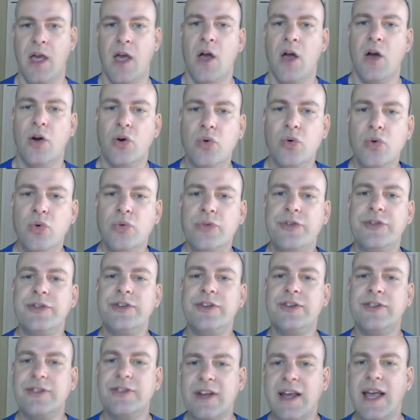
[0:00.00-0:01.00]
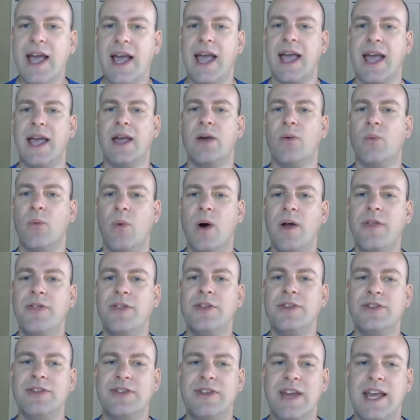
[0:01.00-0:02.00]
Who's to say what
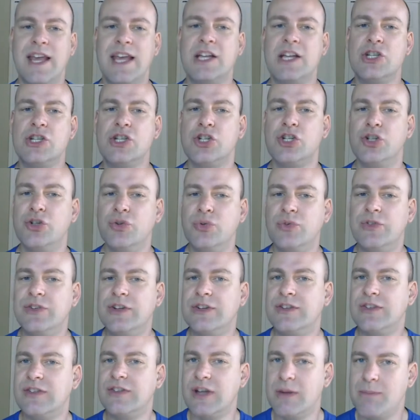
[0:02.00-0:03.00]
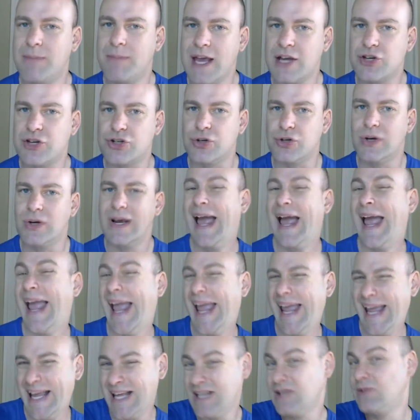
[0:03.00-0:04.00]
the state chooses to measure
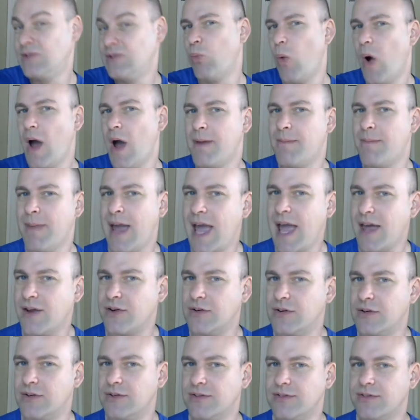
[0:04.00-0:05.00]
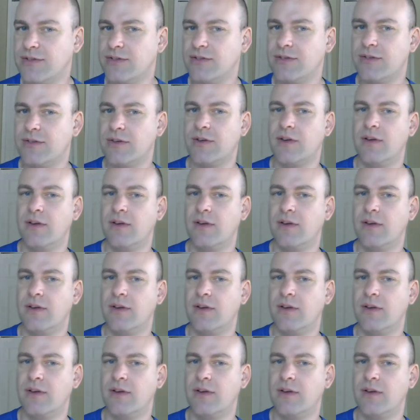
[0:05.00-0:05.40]
is what matters?